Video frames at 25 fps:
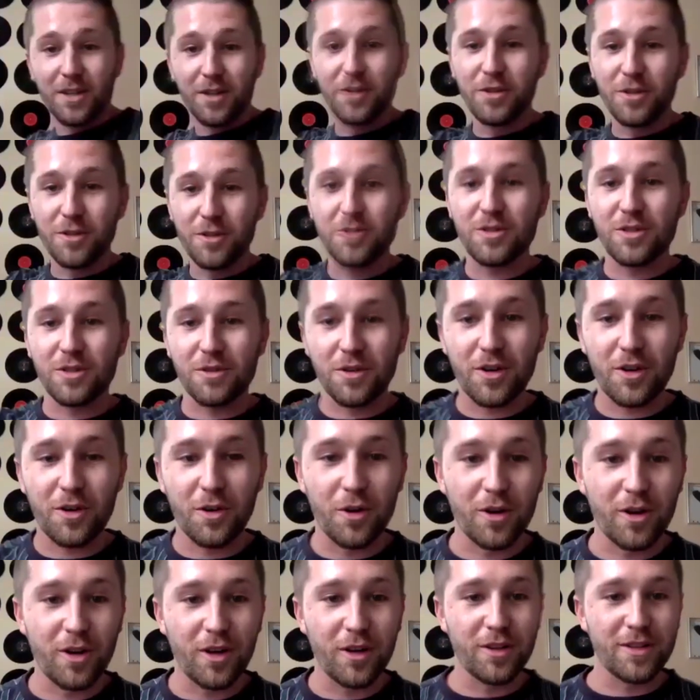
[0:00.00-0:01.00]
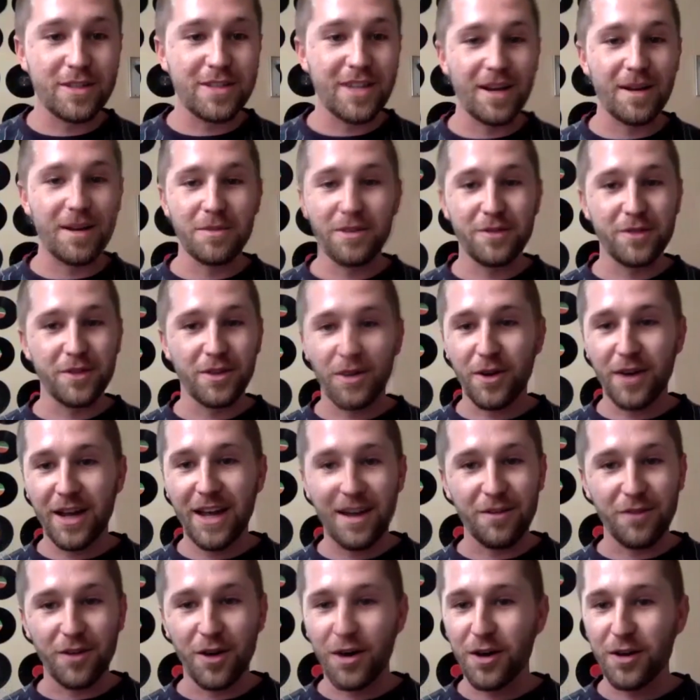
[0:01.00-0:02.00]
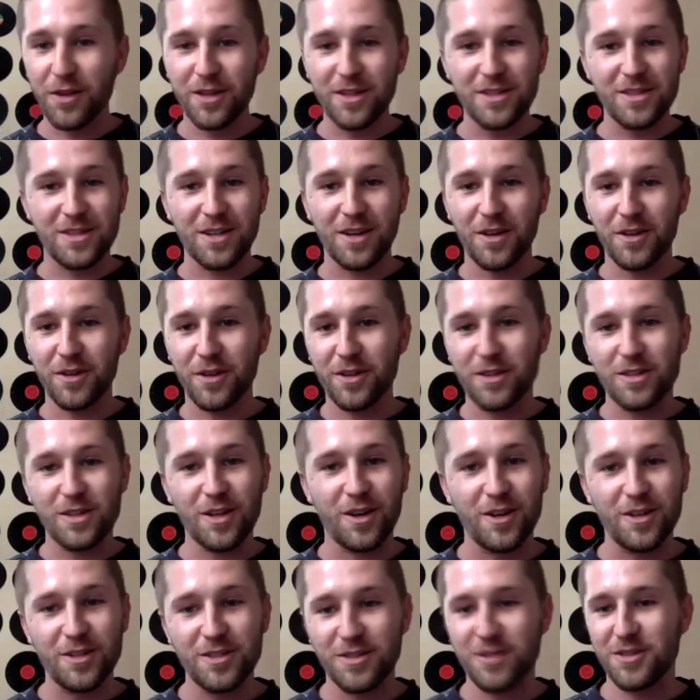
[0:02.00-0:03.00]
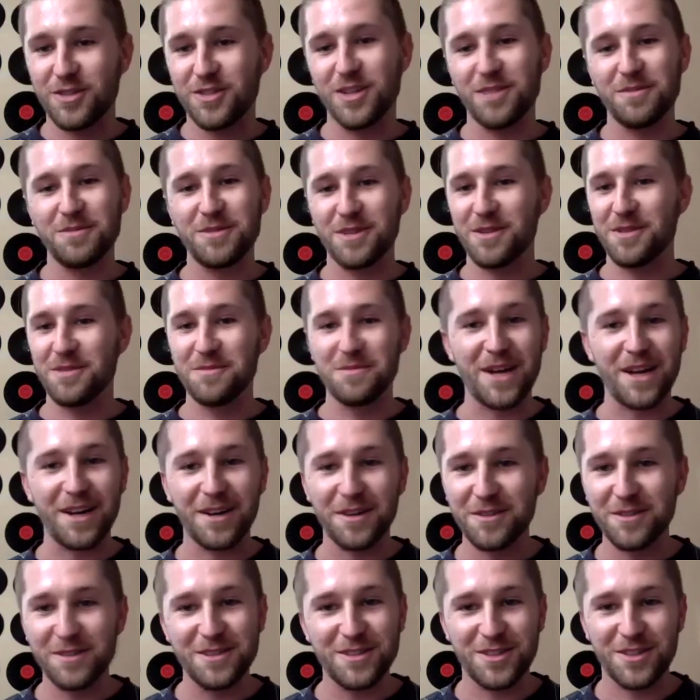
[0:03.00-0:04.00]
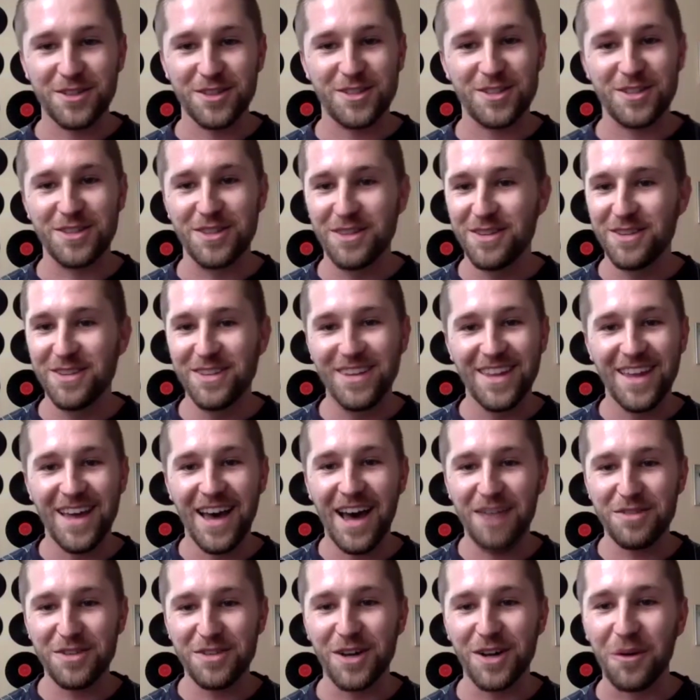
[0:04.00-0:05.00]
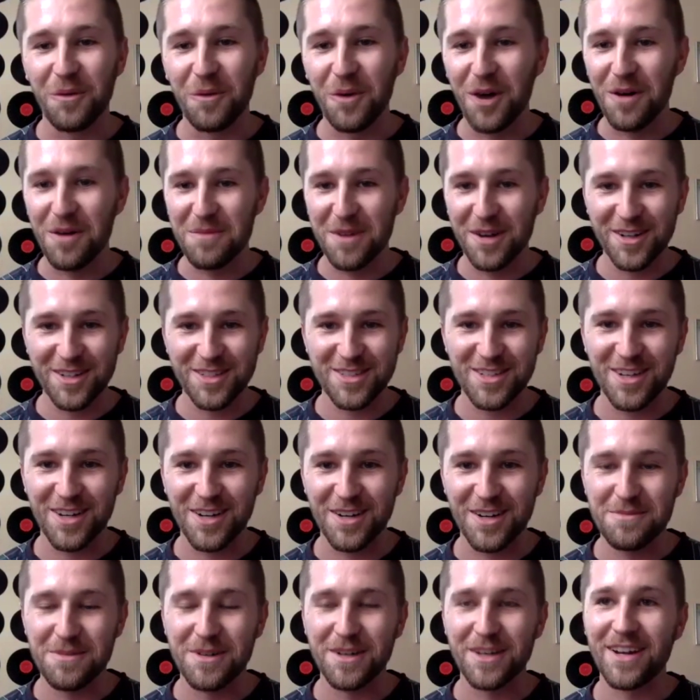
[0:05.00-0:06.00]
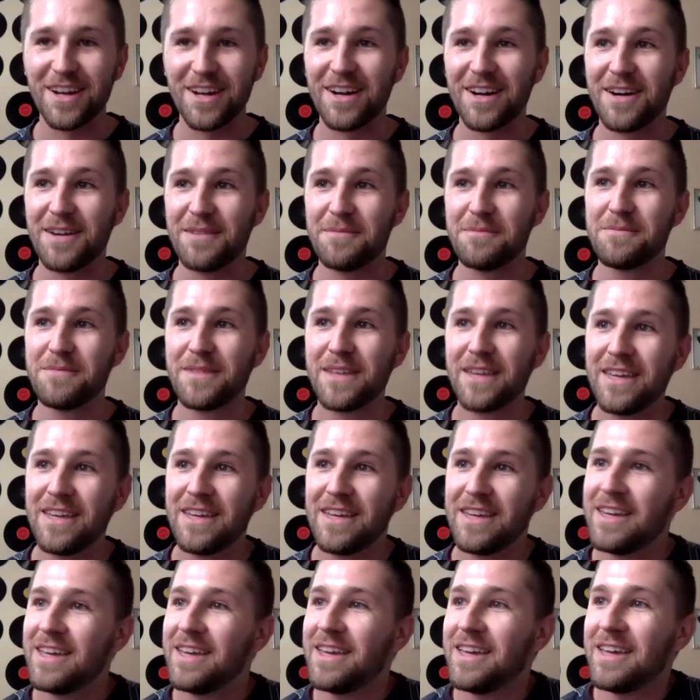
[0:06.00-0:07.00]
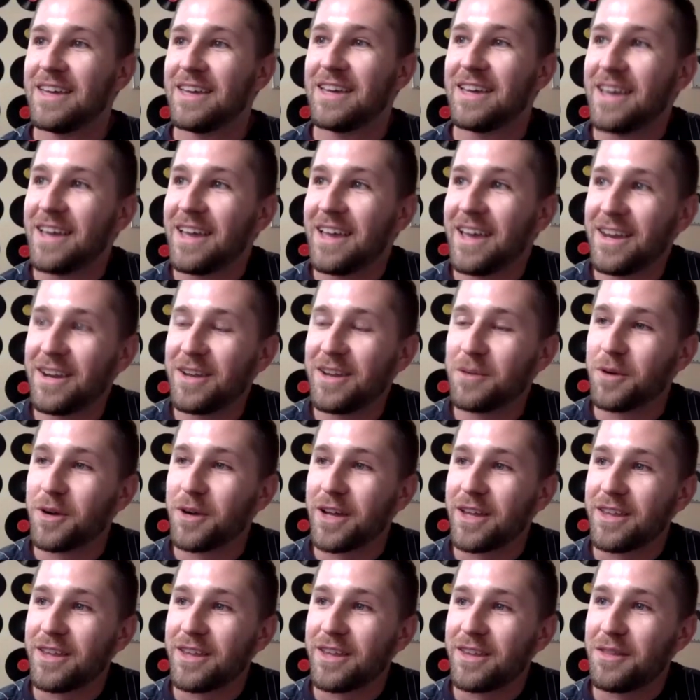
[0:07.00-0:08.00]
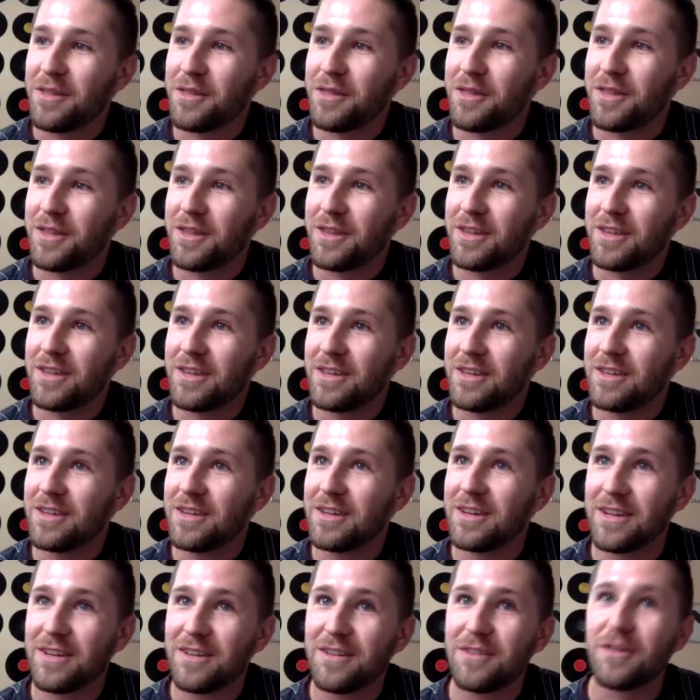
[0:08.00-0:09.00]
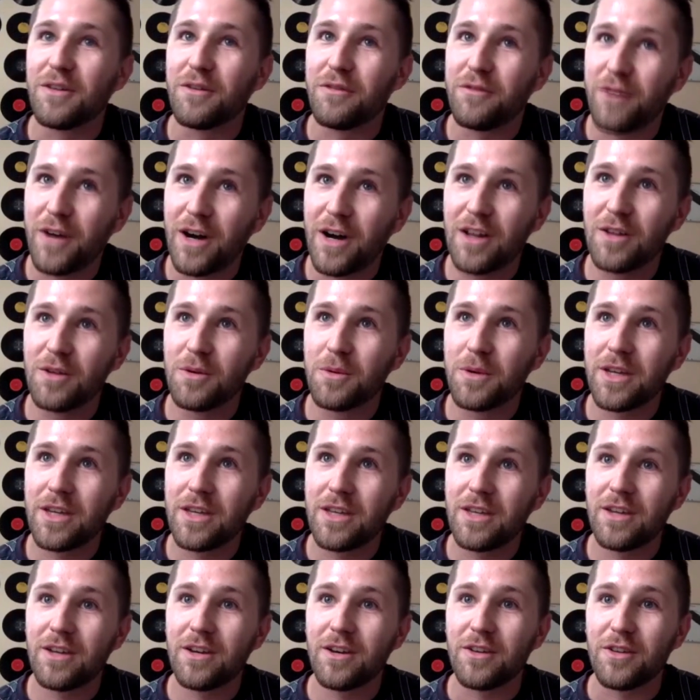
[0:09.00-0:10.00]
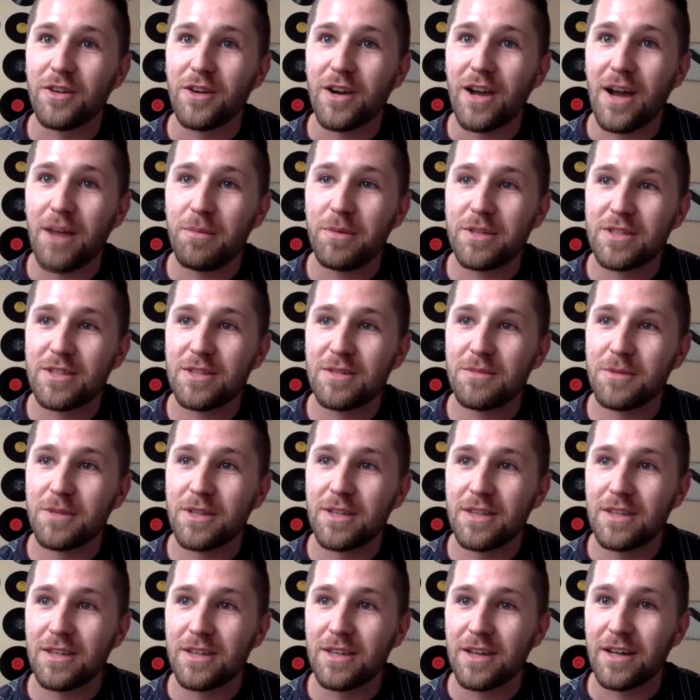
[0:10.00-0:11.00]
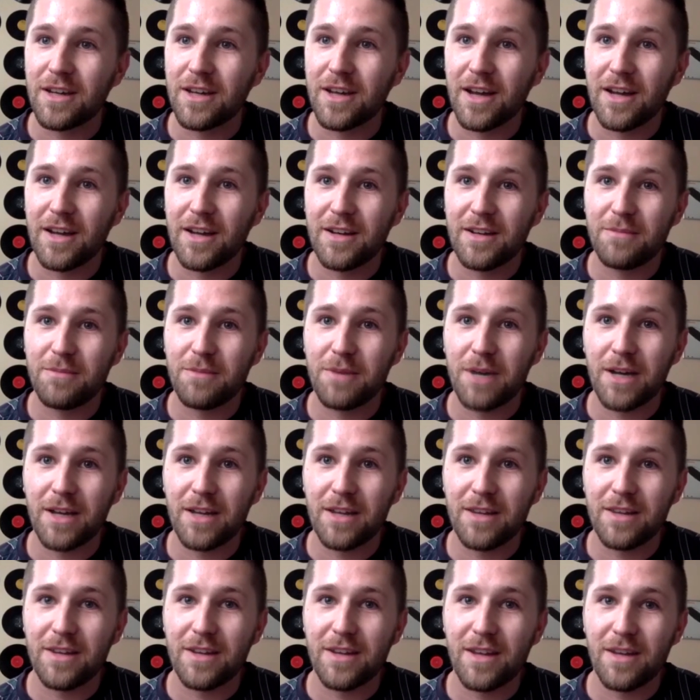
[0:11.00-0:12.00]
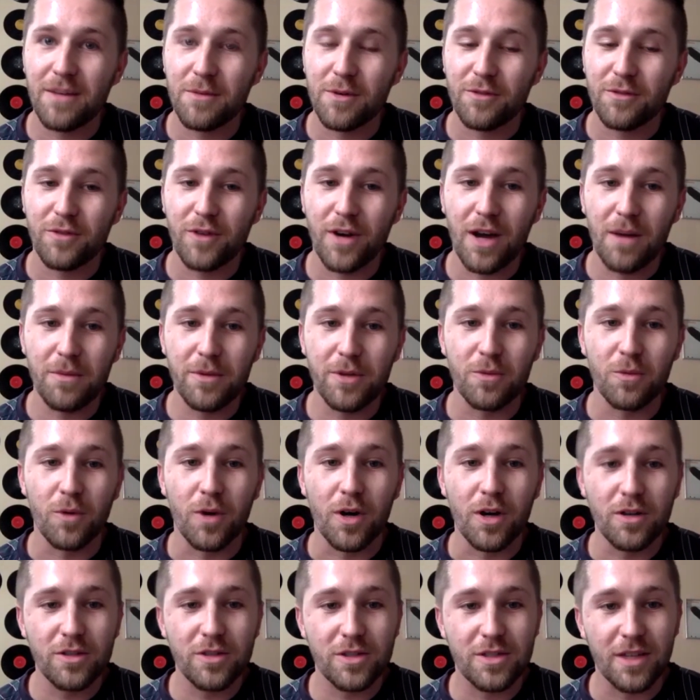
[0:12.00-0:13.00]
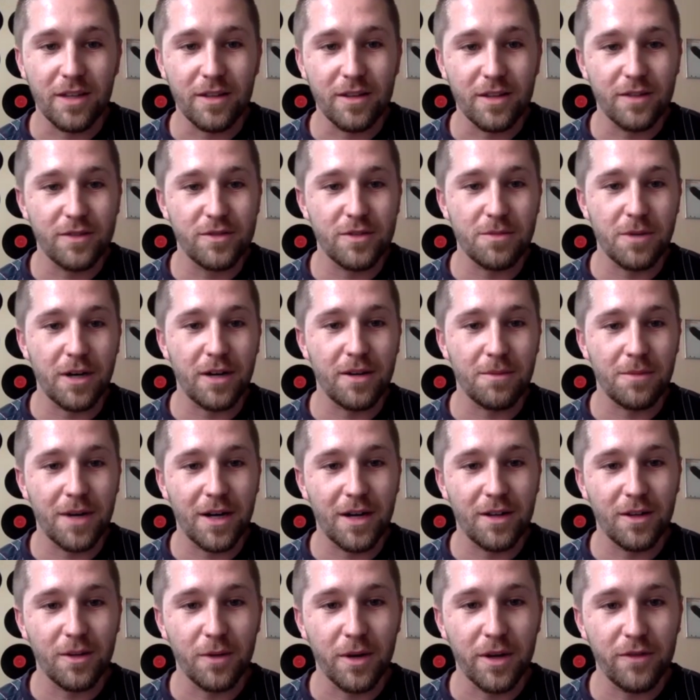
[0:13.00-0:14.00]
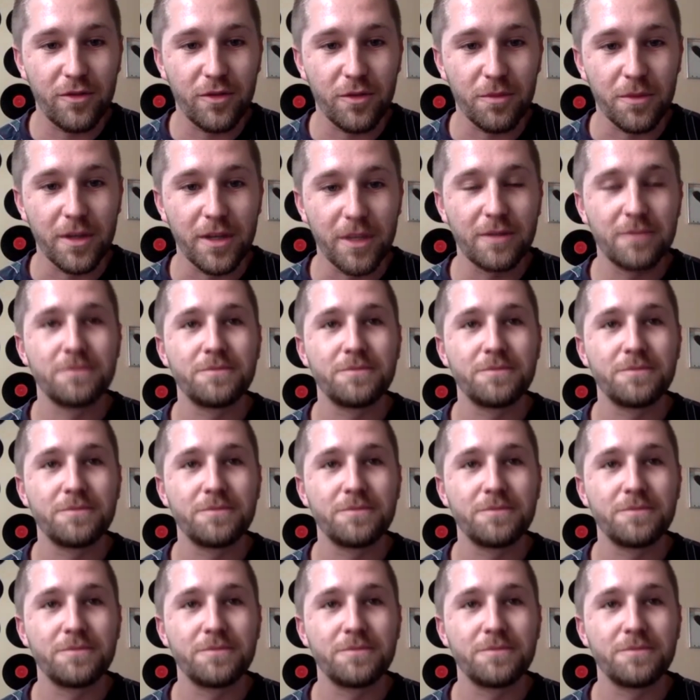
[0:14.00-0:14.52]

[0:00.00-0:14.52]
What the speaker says: use to record all the time, even though I have all these other guitars. There's something about just having a Walmart guitar. But anyway, the following year, there happened to be a guy by the name of Robbie Walsh that lives about a mile away from me.